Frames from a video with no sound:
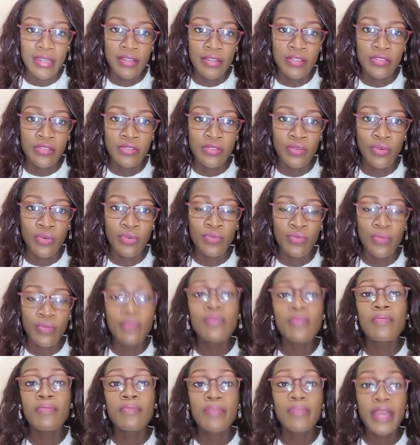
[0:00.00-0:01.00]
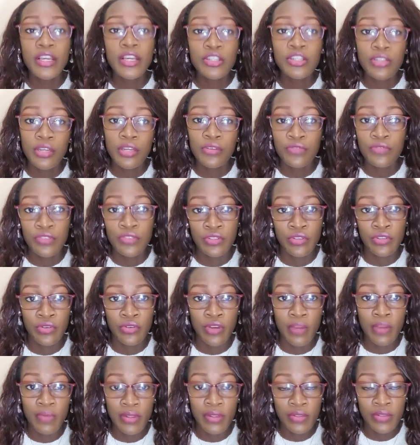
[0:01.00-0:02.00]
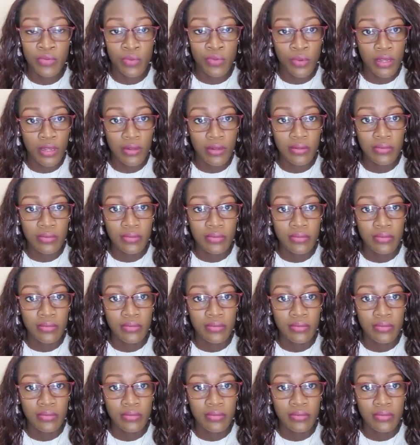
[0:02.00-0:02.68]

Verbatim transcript: So make sure you feed your rabbits well.